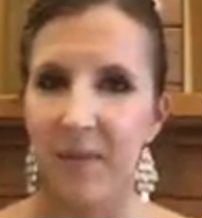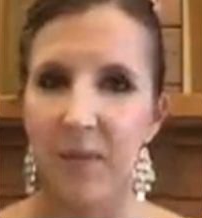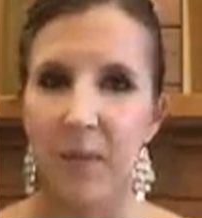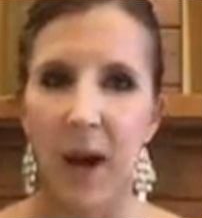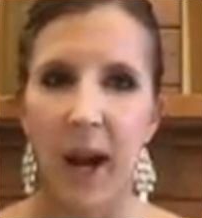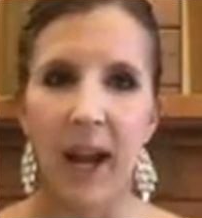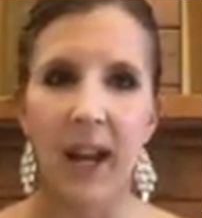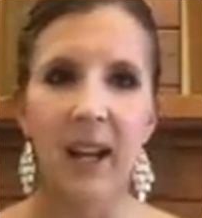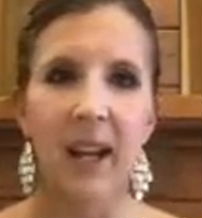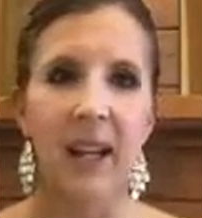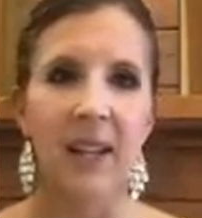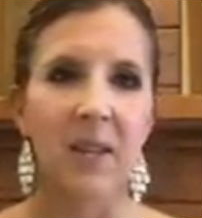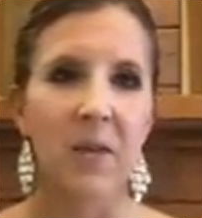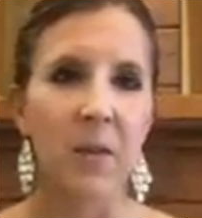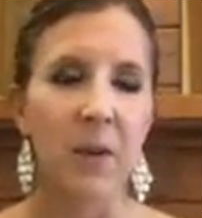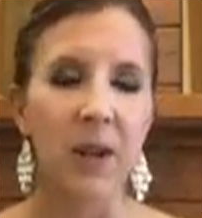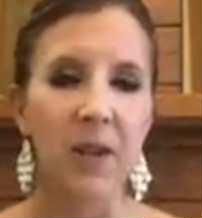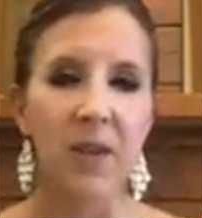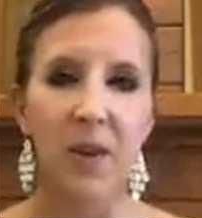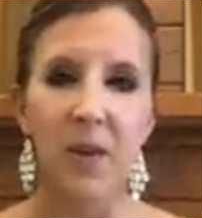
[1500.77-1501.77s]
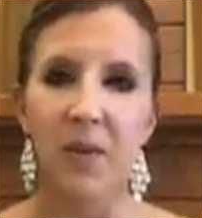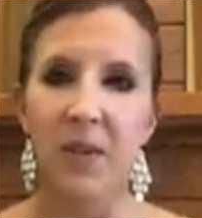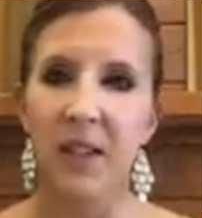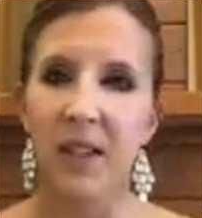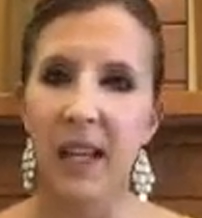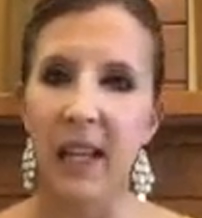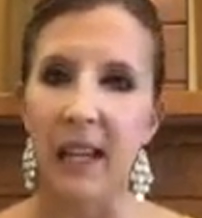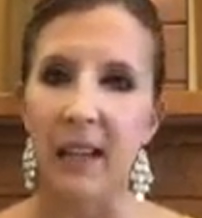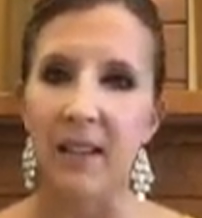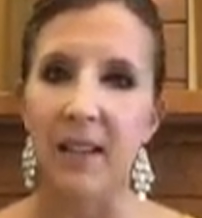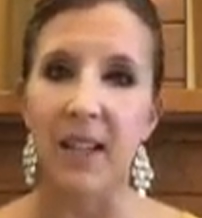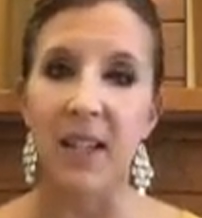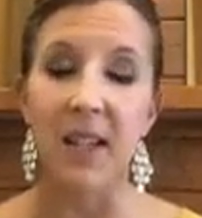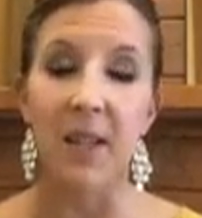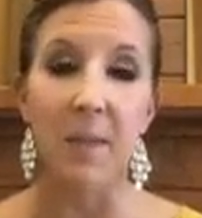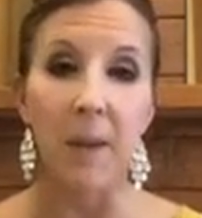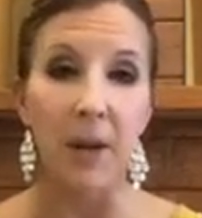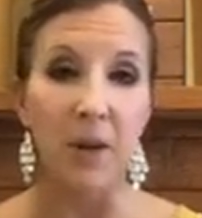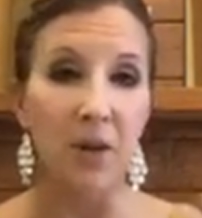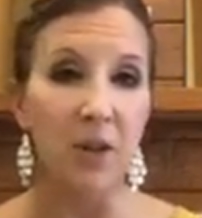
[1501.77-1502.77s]
right? It's one of those things,
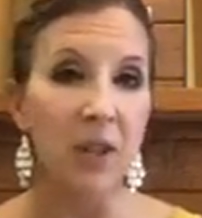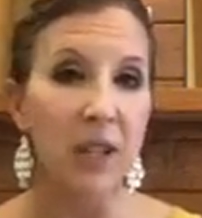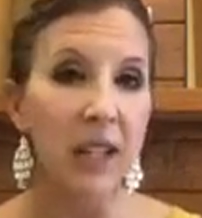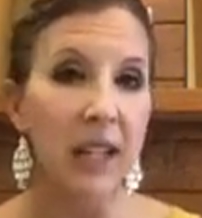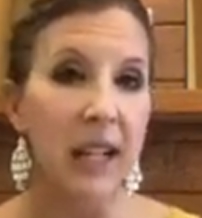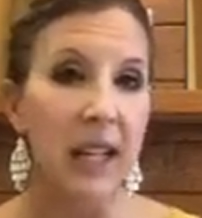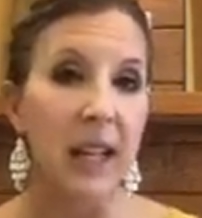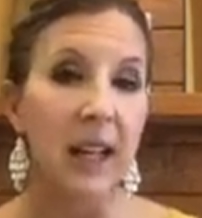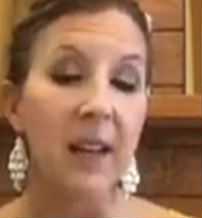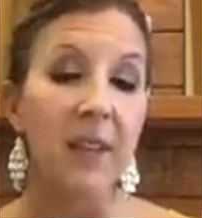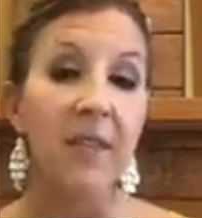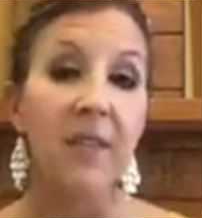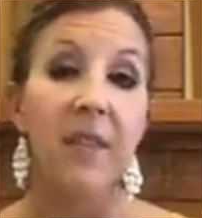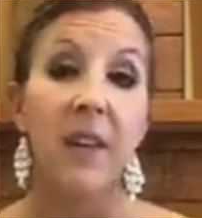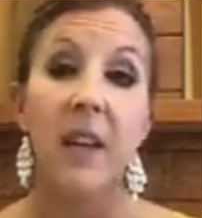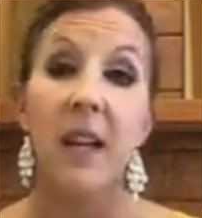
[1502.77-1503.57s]
especially if,